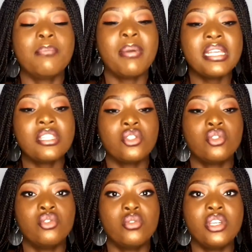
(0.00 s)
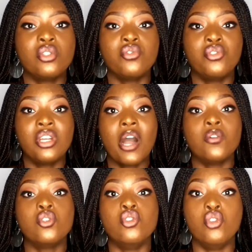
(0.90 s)
best thing to do is to figure
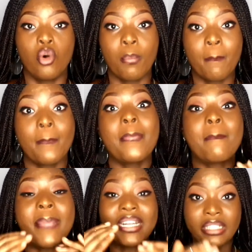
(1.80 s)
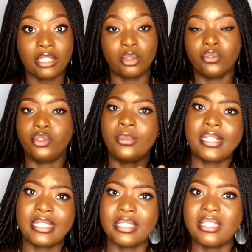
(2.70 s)
out your pattern of
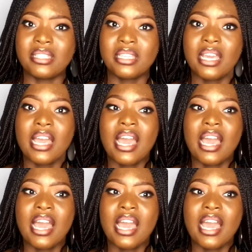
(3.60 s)
doing things.